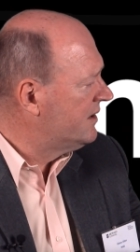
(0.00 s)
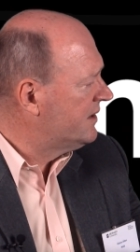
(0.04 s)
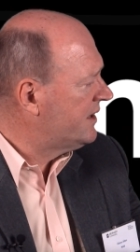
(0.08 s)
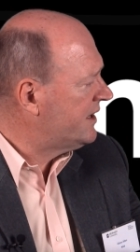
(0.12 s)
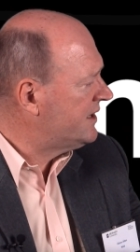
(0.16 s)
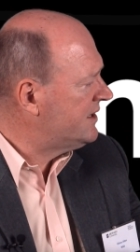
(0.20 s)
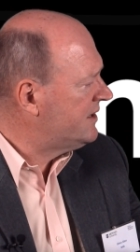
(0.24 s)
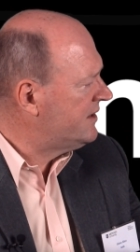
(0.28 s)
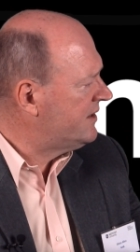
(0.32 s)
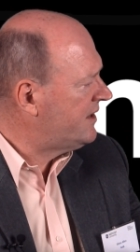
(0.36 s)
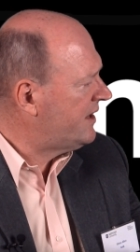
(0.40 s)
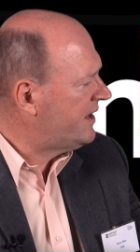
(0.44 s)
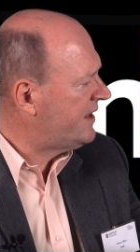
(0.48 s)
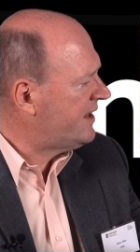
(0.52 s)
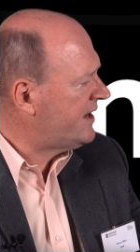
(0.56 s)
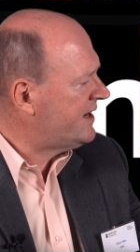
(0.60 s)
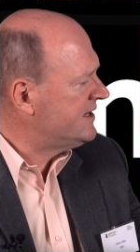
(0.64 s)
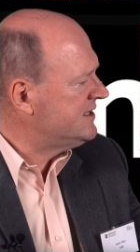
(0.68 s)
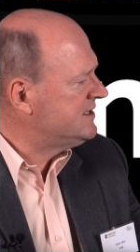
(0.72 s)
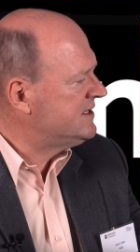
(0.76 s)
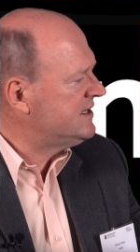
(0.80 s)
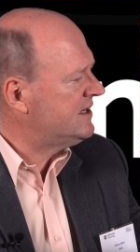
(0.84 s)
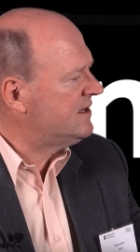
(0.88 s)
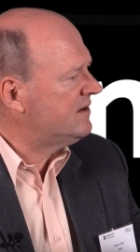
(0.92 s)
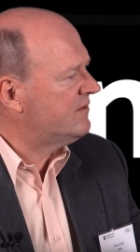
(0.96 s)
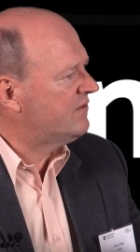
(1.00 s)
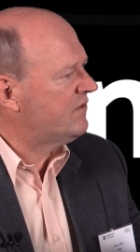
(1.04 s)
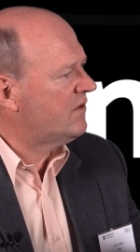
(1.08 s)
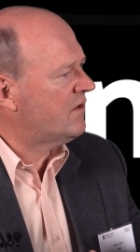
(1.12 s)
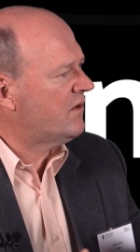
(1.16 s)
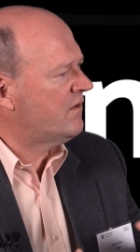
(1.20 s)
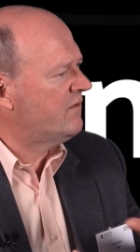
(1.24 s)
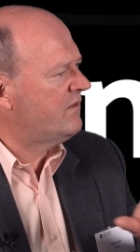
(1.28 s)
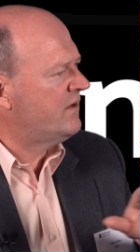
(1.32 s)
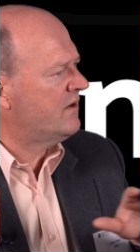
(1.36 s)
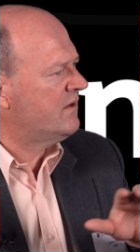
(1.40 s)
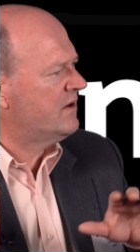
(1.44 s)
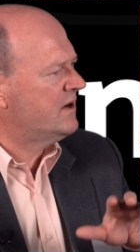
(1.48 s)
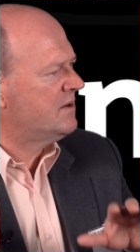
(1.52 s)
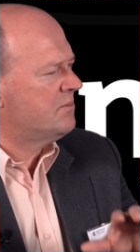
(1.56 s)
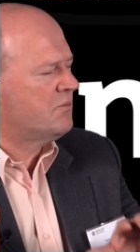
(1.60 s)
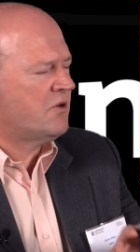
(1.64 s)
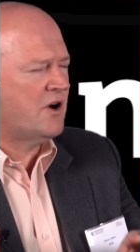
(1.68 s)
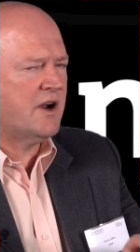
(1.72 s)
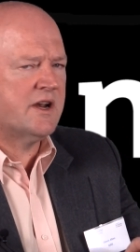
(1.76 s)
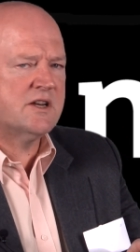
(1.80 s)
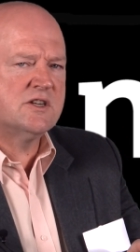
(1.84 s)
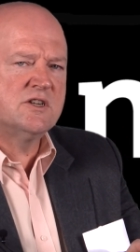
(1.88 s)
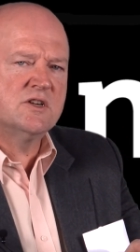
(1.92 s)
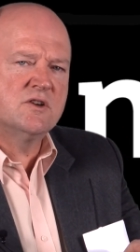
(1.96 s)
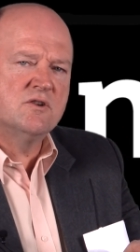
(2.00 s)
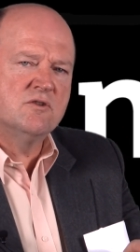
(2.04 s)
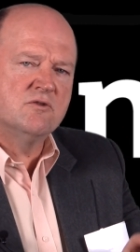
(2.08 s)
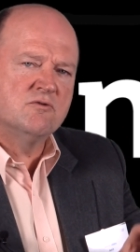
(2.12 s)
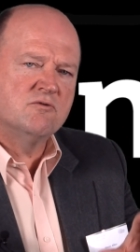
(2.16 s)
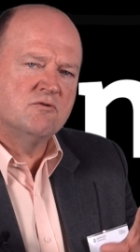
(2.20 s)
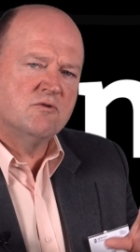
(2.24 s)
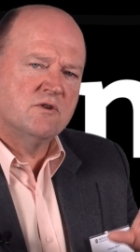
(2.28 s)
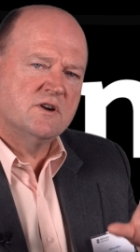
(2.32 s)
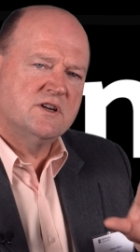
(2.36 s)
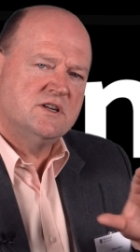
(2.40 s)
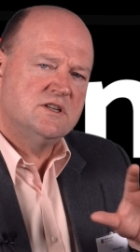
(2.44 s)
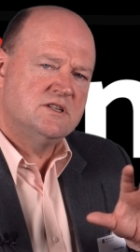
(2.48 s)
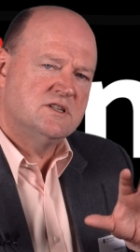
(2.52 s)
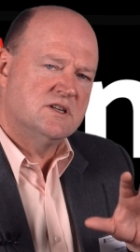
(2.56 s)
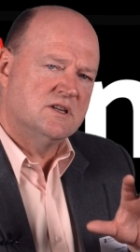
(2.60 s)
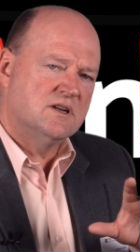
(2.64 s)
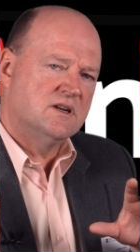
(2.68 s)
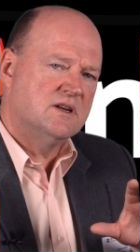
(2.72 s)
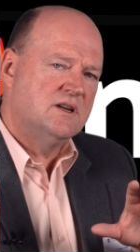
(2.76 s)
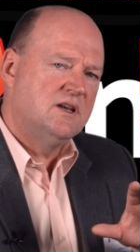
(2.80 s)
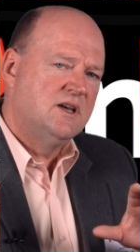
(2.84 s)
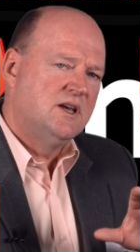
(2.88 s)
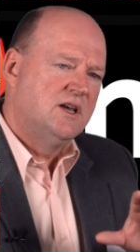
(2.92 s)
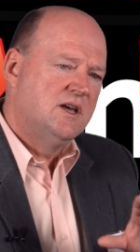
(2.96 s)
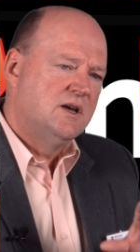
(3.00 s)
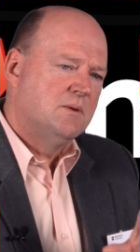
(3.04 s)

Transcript: They did it for a very practical reason,